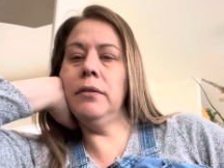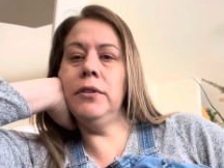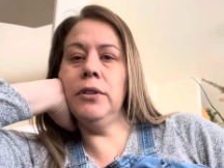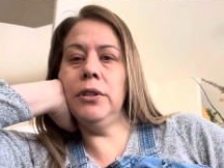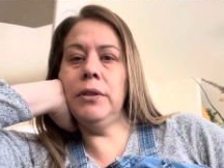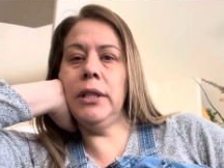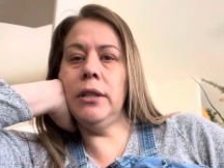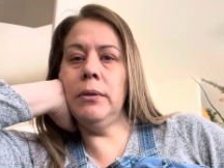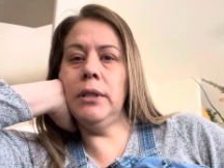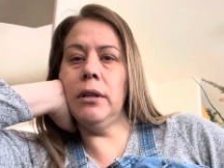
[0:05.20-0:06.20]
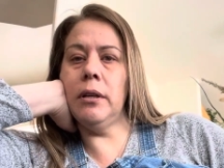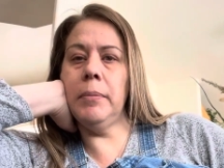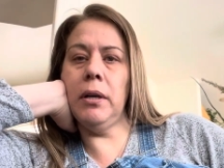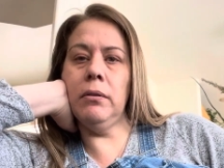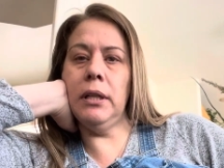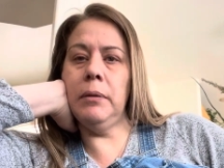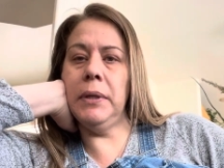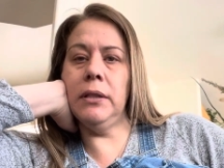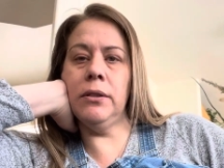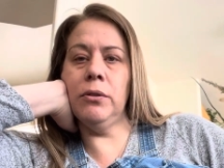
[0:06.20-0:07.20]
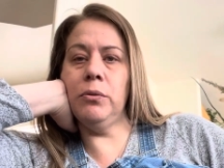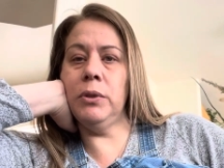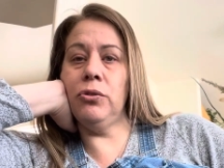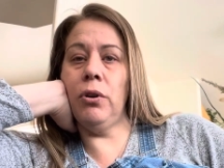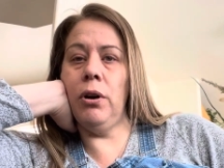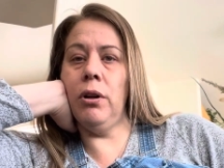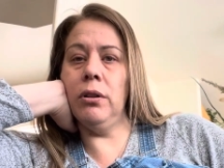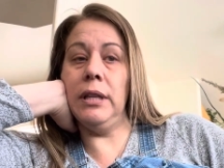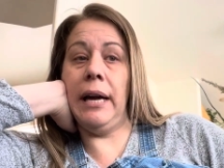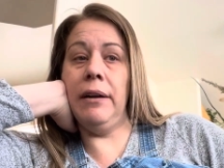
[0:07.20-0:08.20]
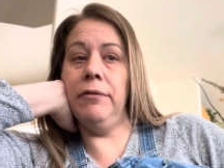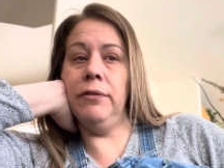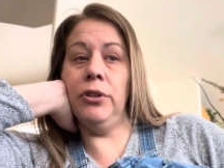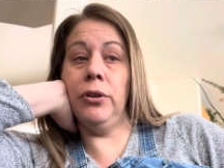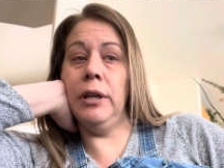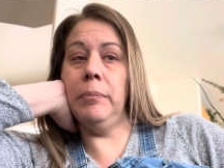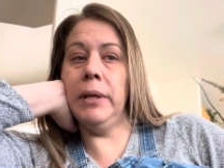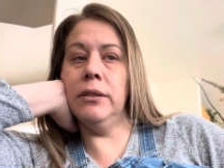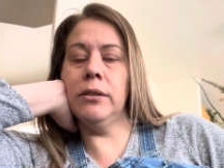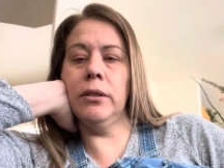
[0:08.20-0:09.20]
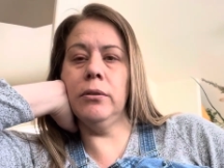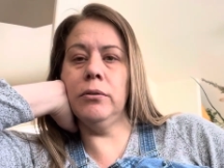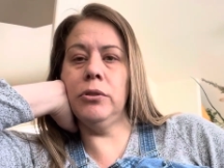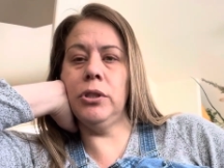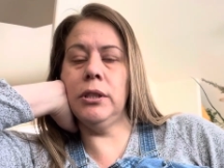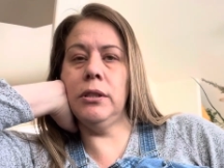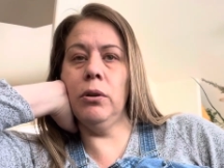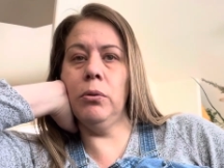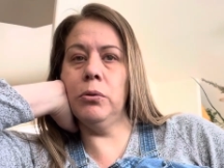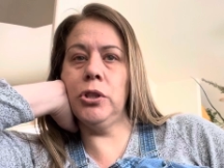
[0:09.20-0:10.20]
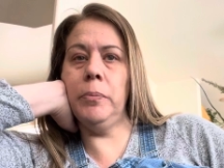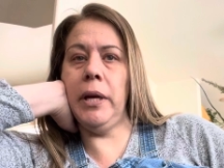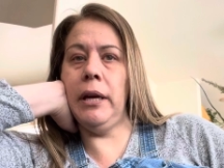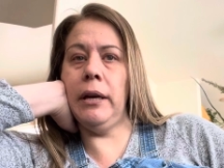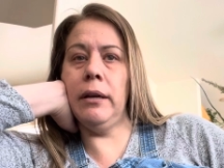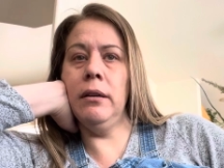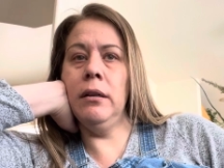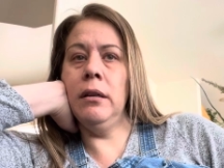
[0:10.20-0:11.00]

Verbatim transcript: if you're new here, we talk about like benzos withdrawal, life during benzos, just the whole shebang,